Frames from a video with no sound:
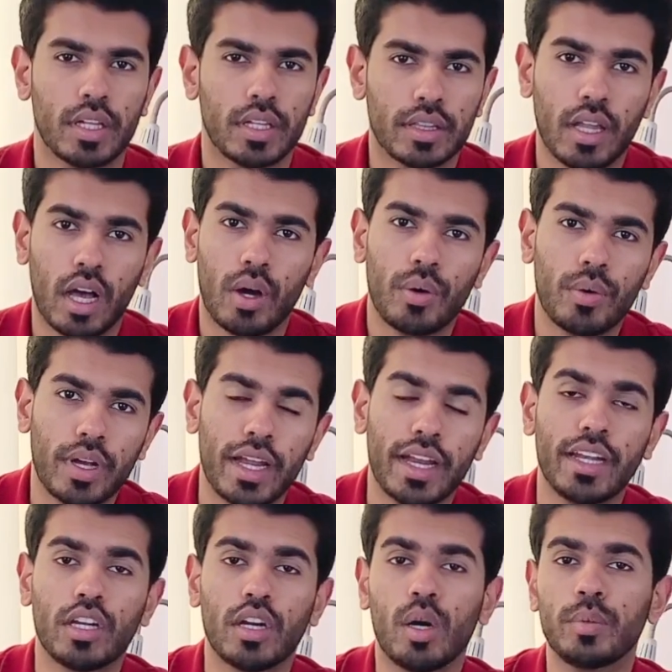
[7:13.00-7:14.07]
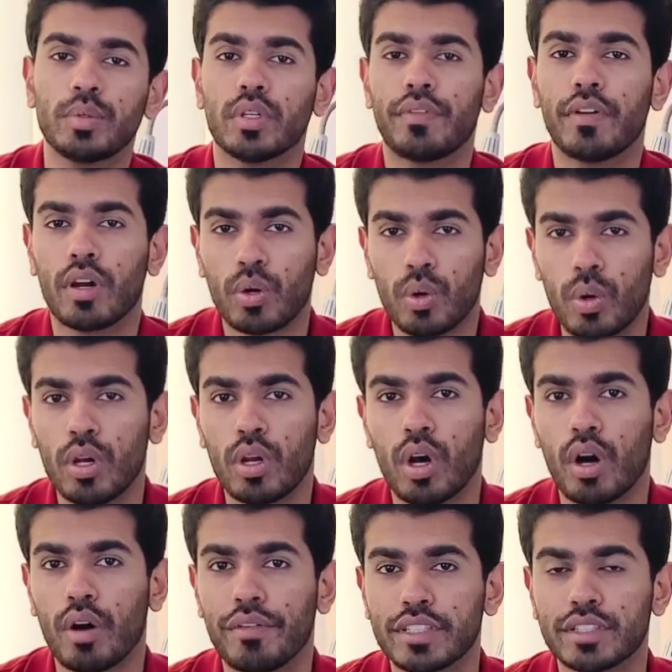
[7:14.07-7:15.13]
Now, in terms of a role
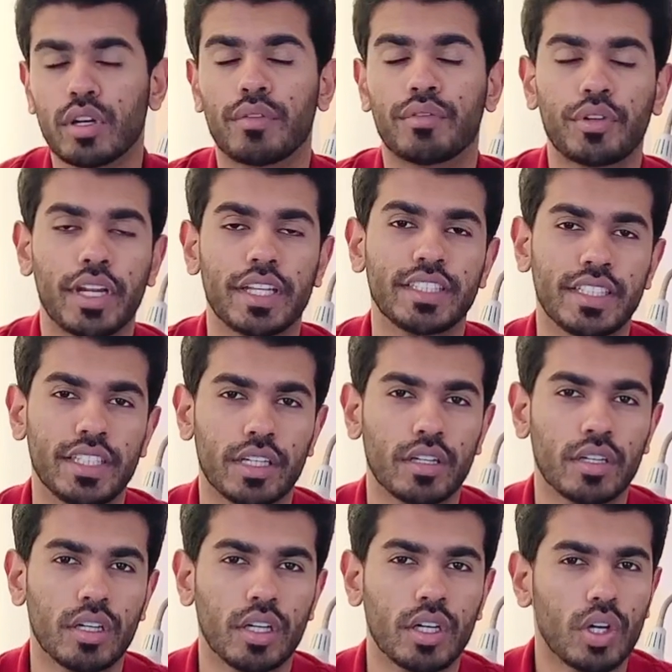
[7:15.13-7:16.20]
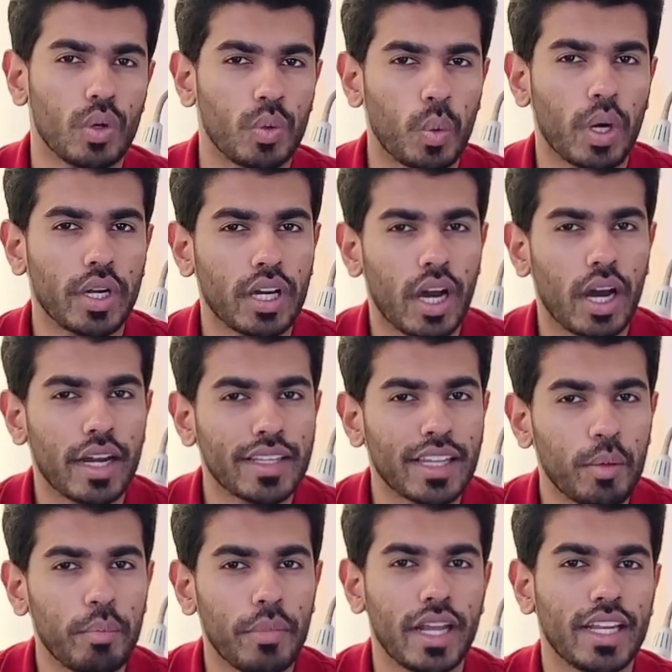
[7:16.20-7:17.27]
of a software engineer, what are
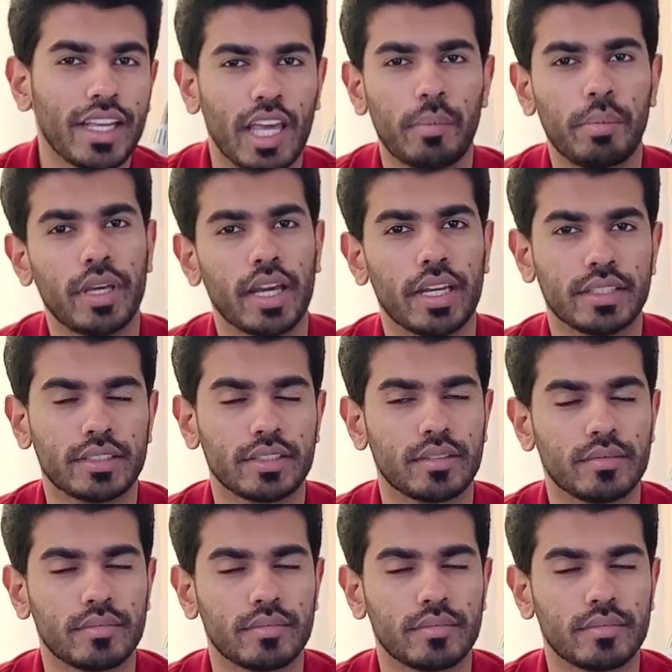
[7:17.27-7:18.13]
their main KPIs?